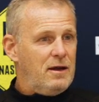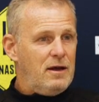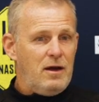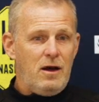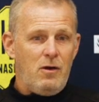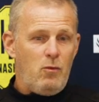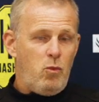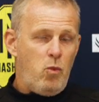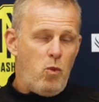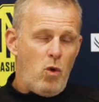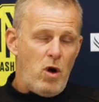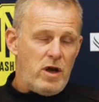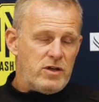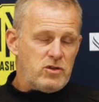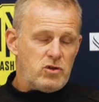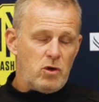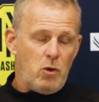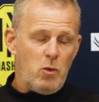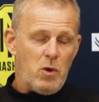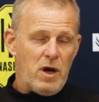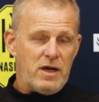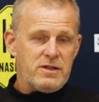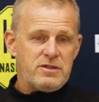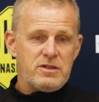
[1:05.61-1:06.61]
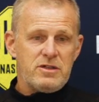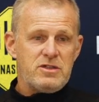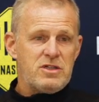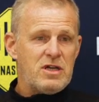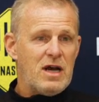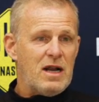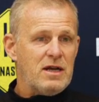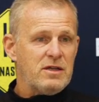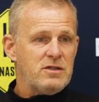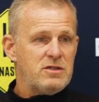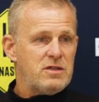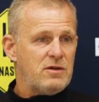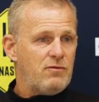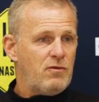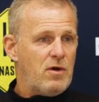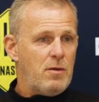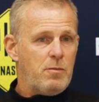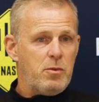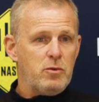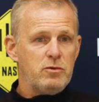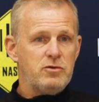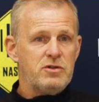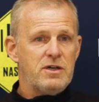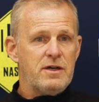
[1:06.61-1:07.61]
what is always a challenging
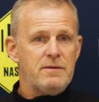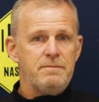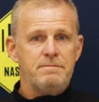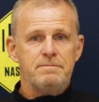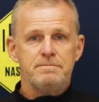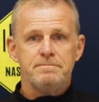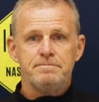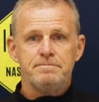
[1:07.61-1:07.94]
Red Bull team.